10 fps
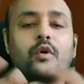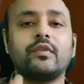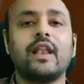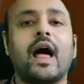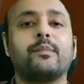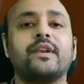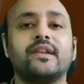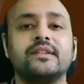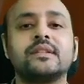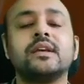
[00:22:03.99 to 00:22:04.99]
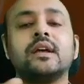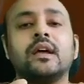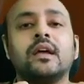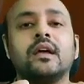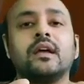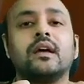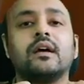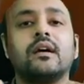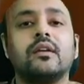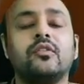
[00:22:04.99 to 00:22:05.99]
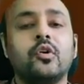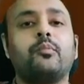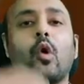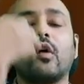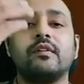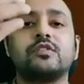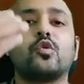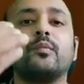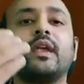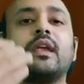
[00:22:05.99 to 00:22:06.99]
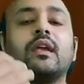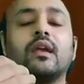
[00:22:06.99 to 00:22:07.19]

will happen is your blog will show me